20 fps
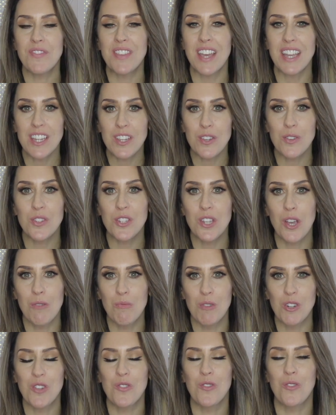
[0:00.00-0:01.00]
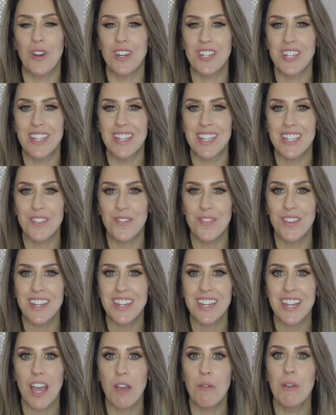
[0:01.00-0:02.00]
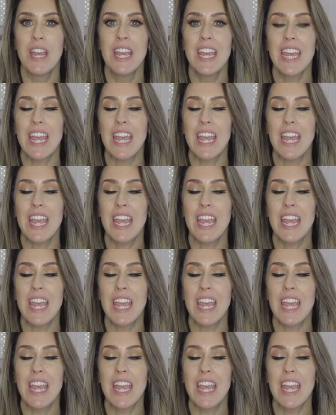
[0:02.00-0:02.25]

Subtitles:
Thank you so much for watching this video.